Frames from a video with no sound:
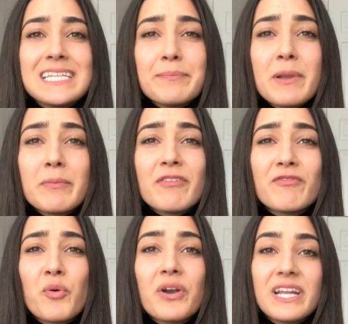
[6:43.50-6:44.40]
Tip number
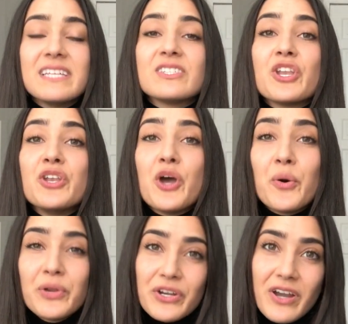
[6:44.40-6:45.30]
4 is
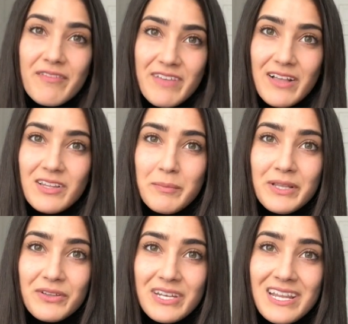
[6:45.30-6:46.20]
know your
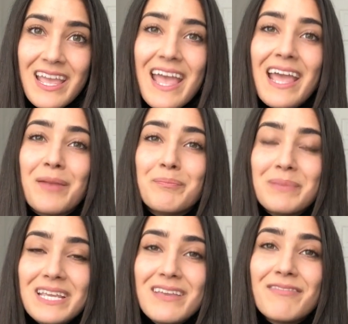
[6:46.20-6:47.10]
availability and
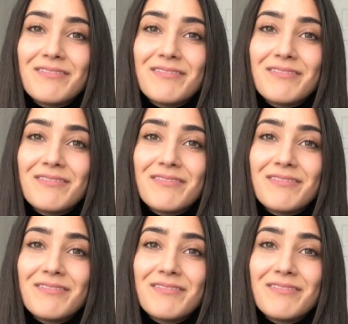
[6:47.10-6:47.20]
be